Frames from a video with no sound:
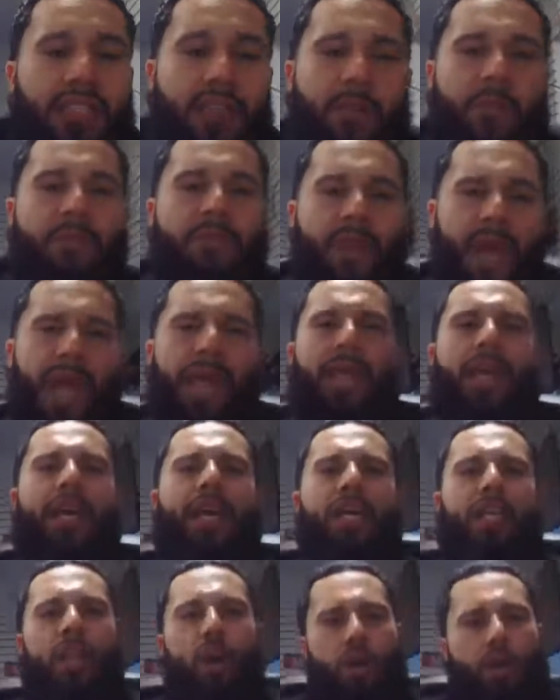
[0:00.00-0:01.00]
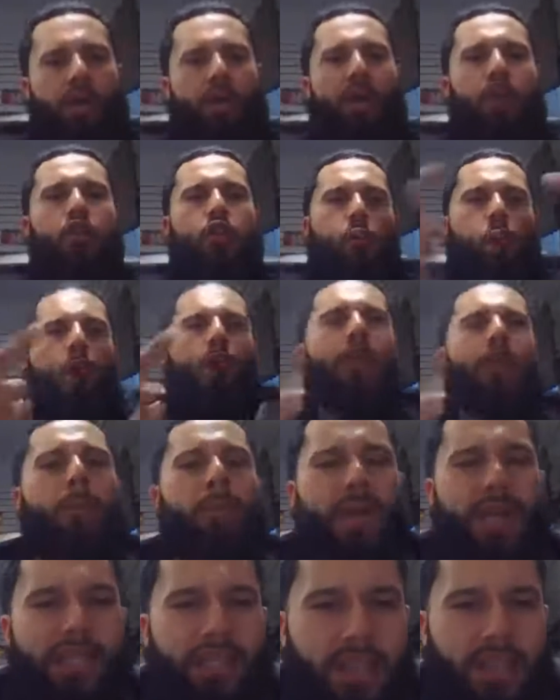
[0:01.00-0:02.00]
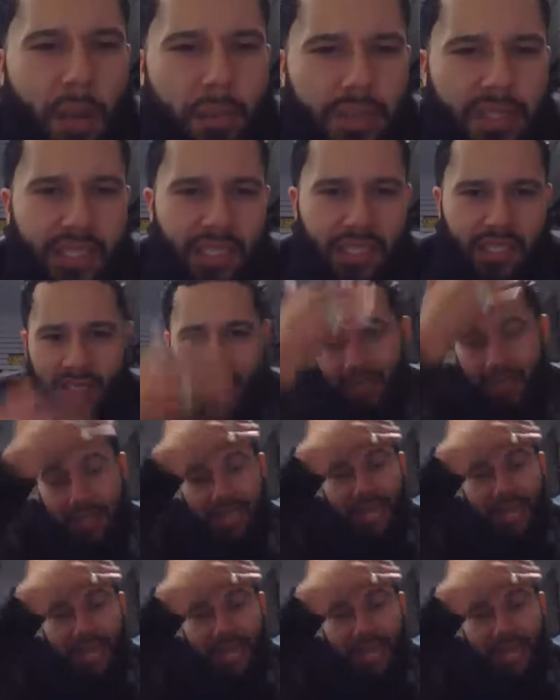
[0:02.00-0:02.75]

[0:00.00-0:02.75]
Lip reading: That's a fact. Look, You are your biggest competition.